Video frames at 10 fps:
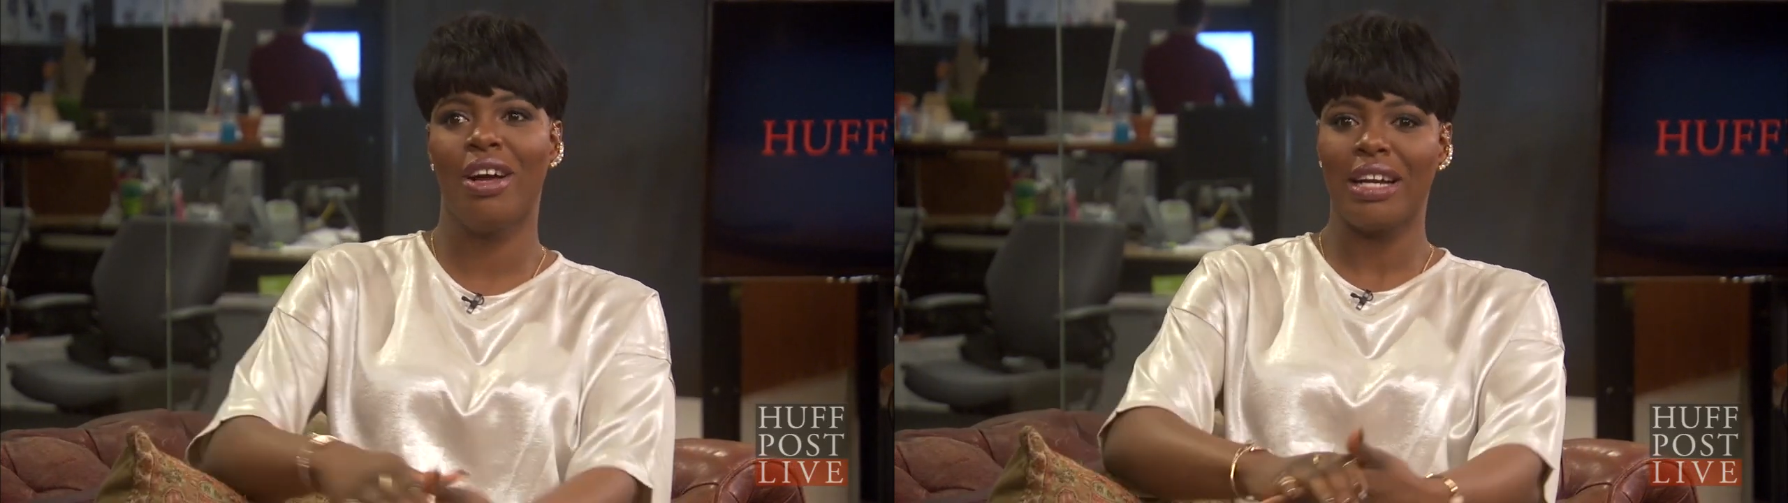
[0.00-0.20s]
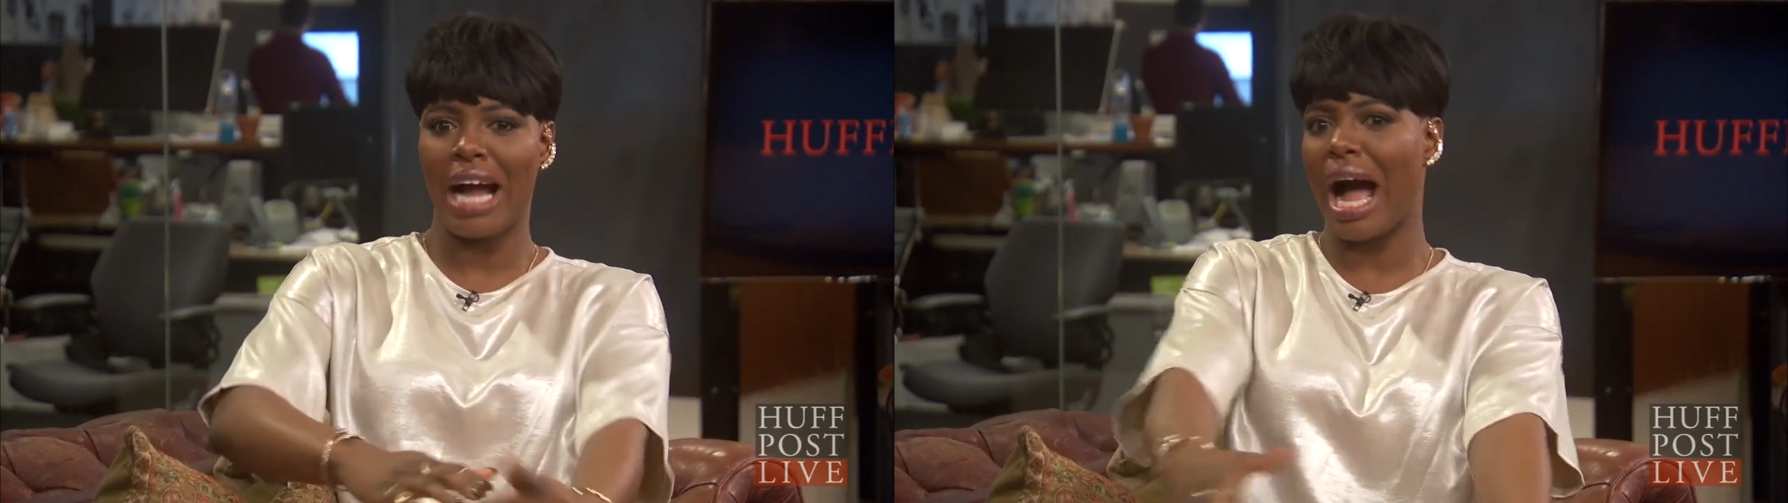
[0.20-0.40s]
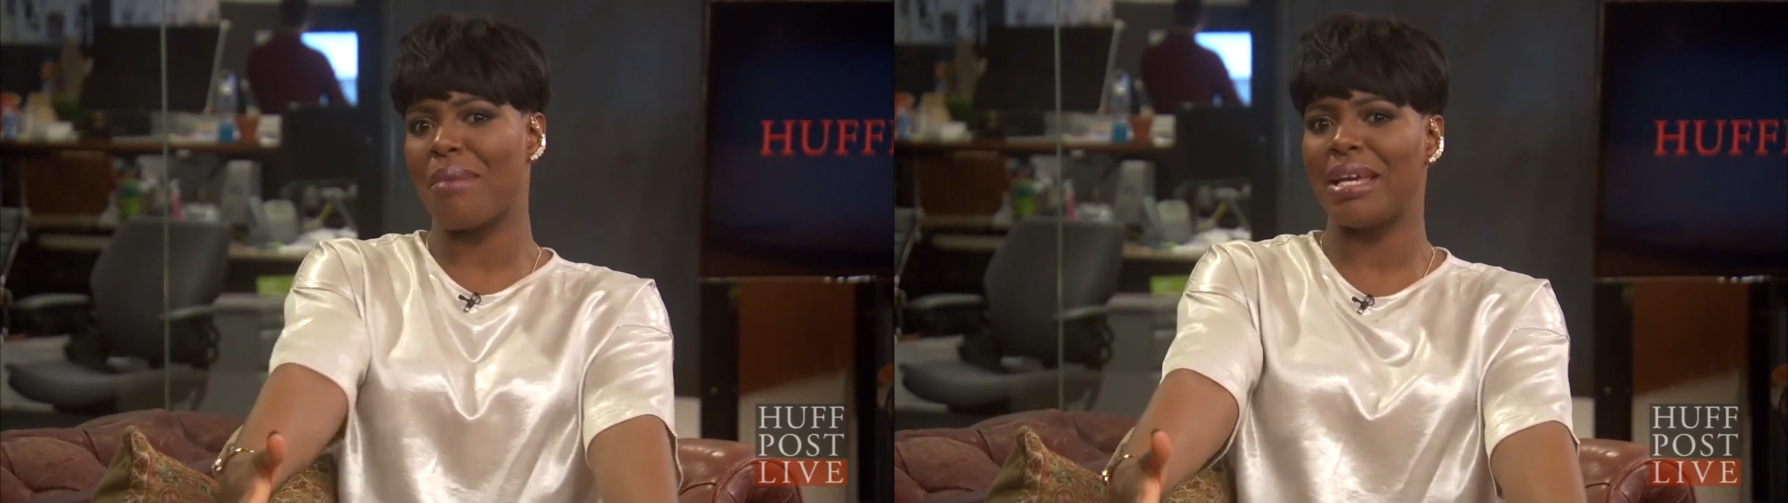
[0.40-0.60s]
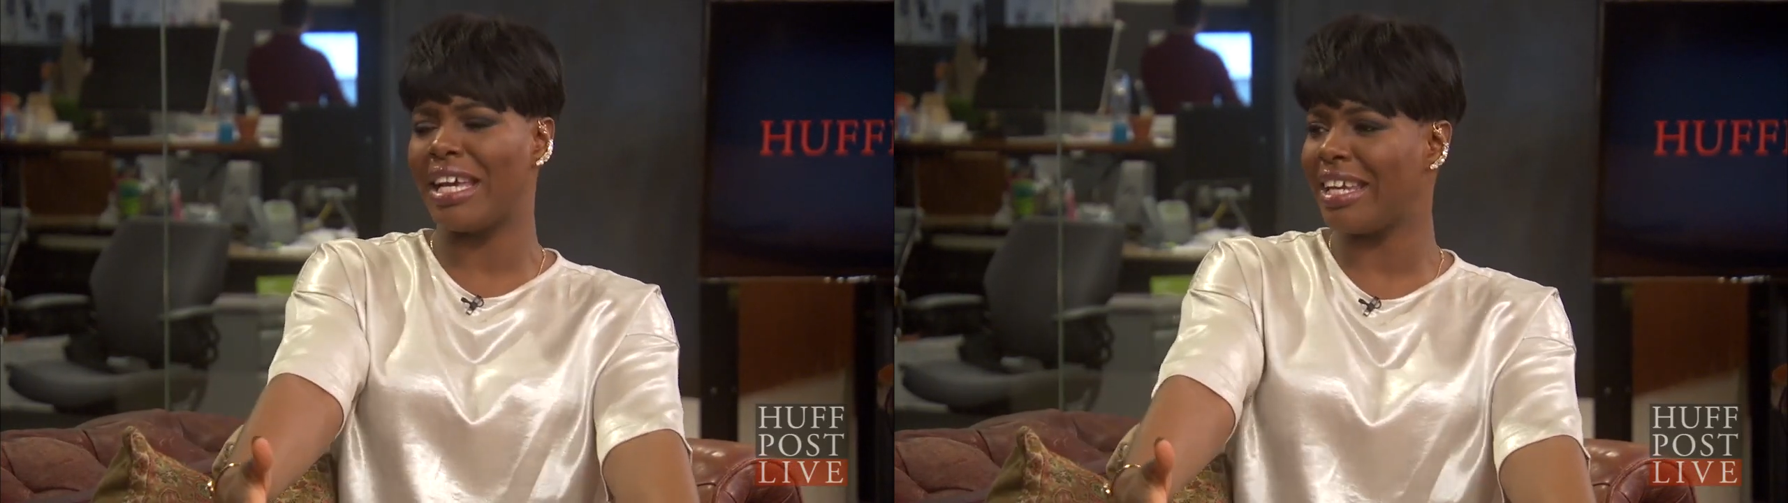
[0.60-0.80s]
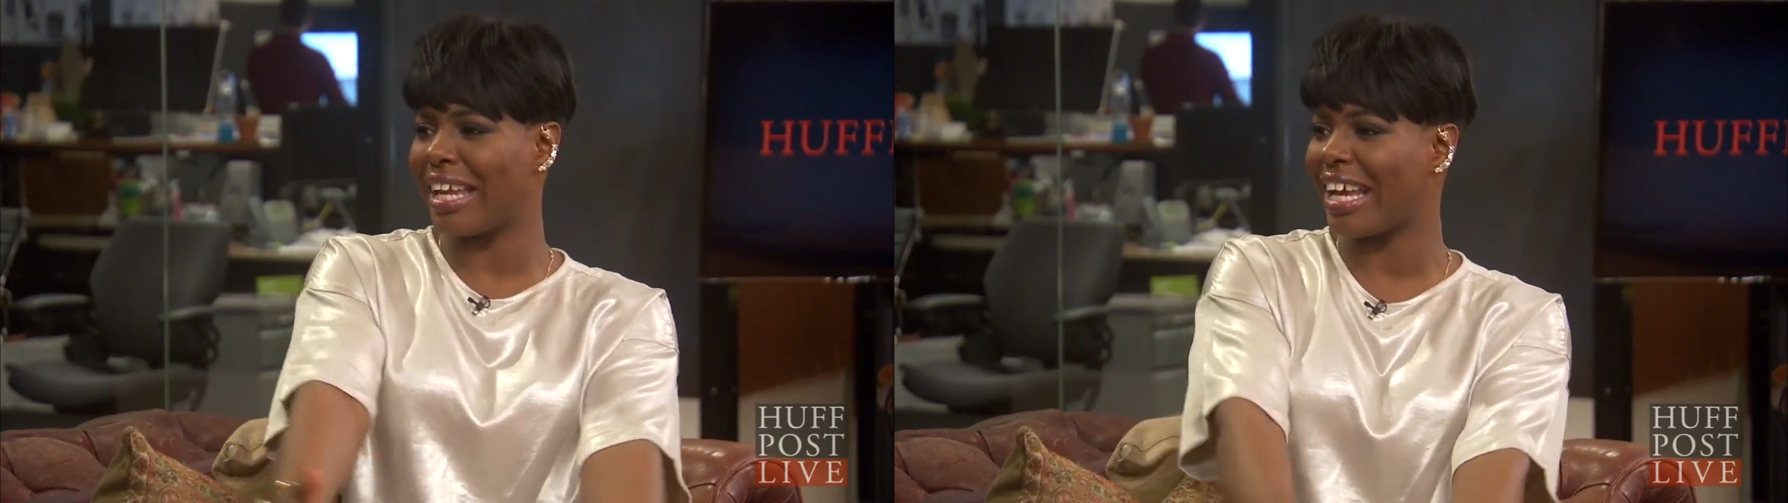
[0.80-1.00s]

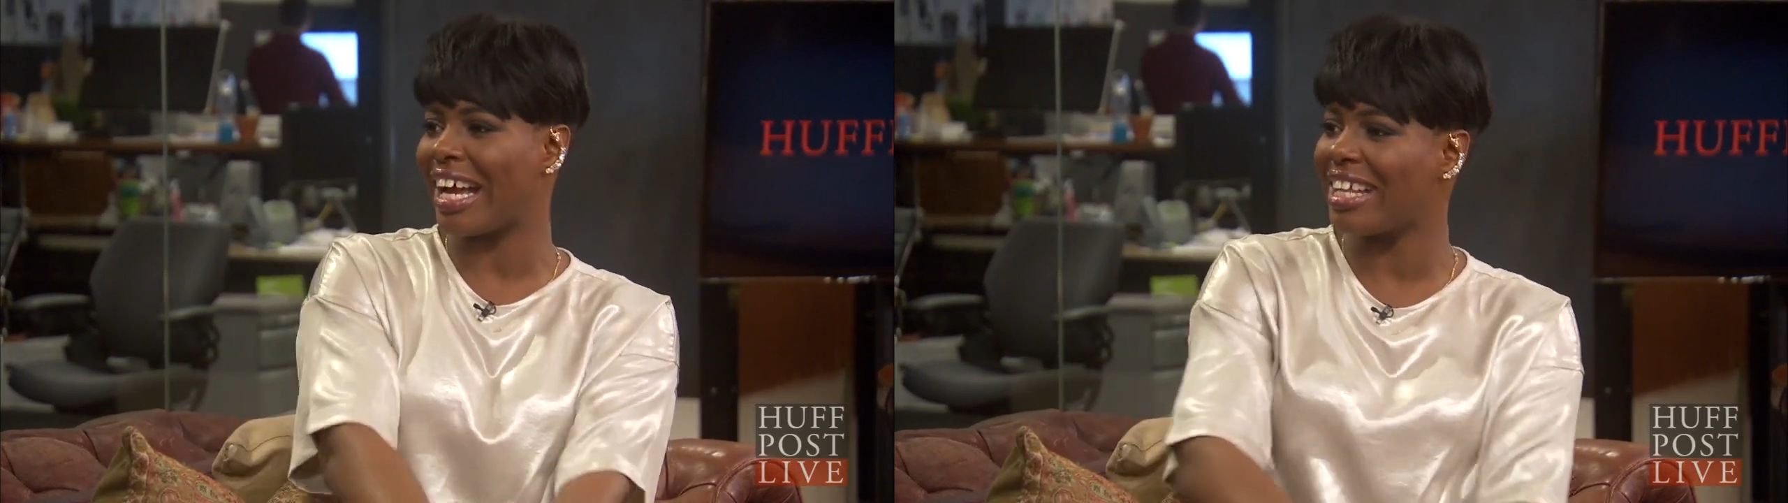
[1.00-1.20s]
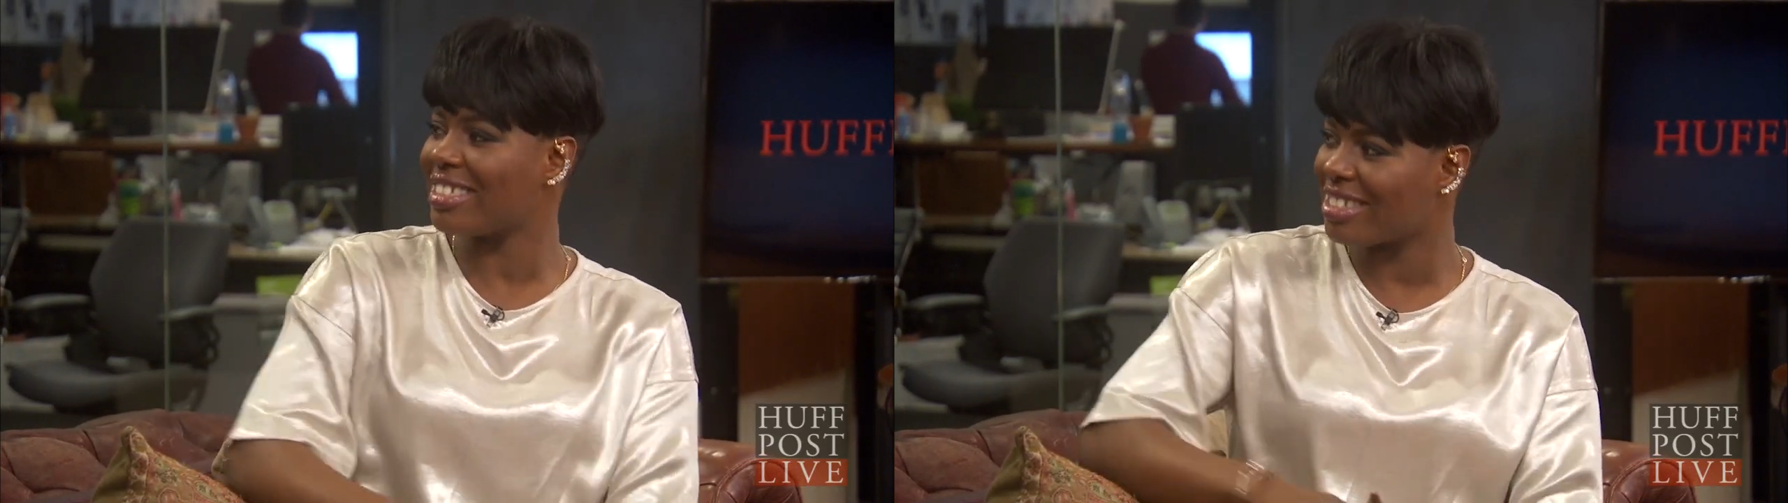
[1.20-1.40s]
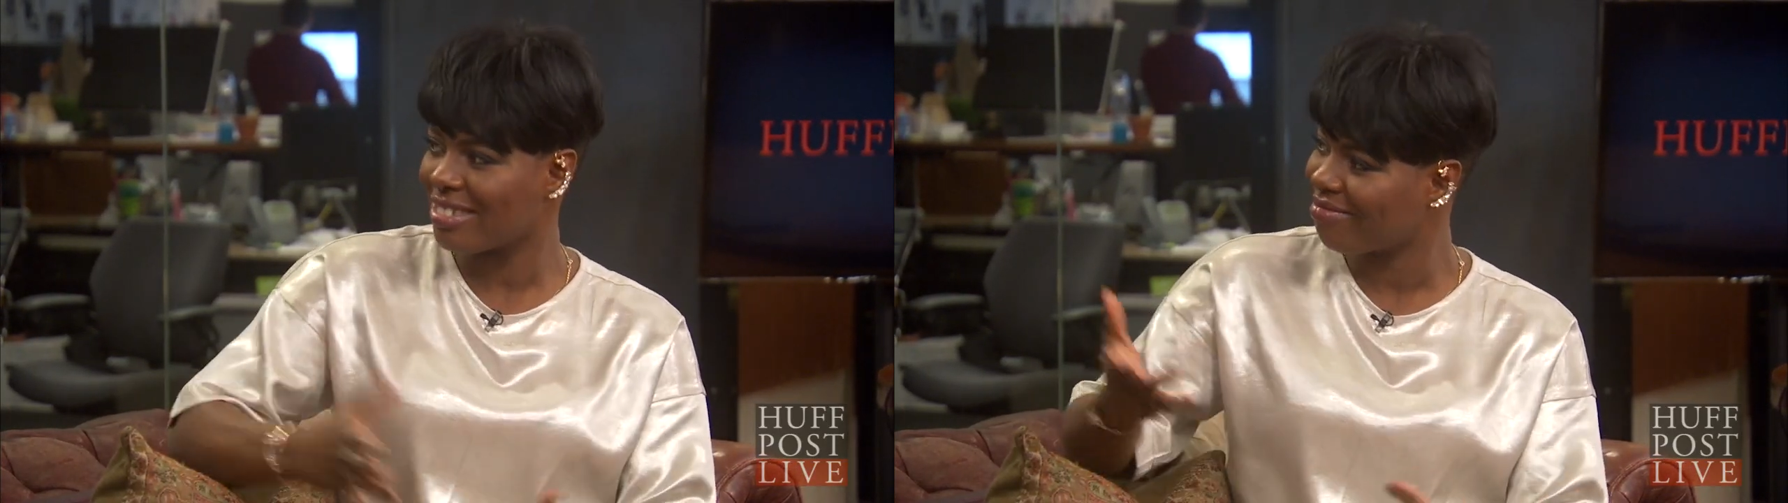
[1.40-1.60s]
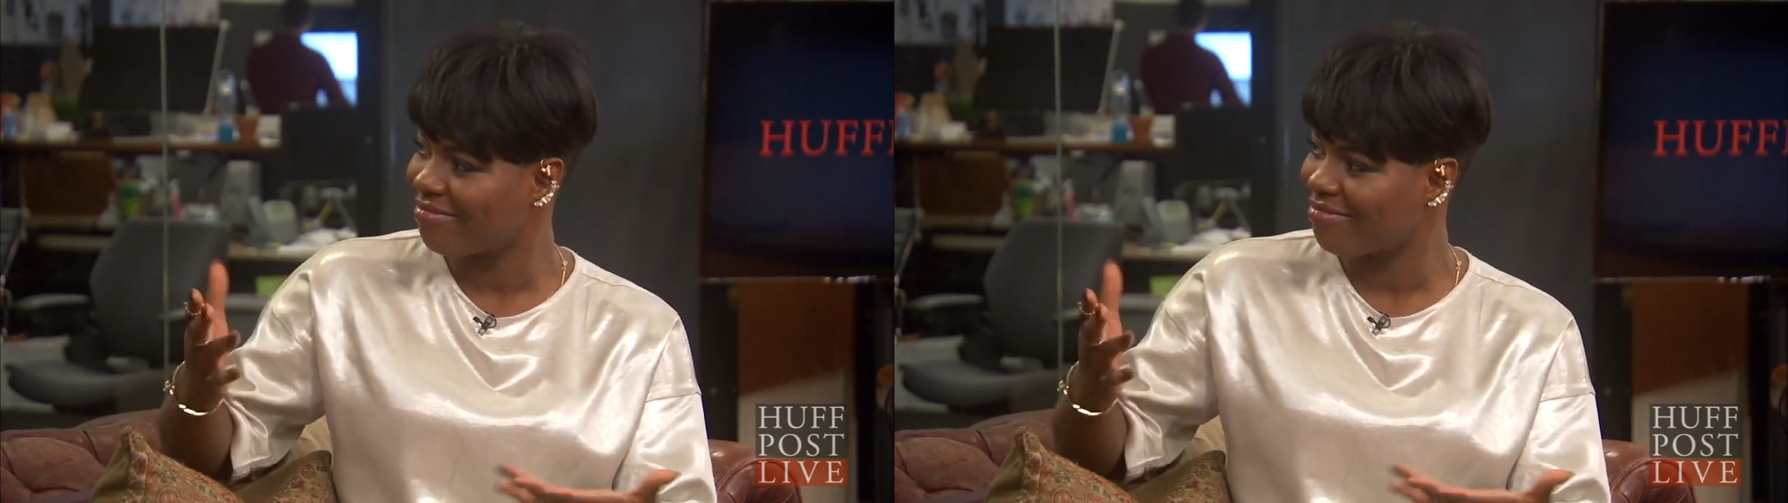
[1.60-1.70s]
Common, like, I just.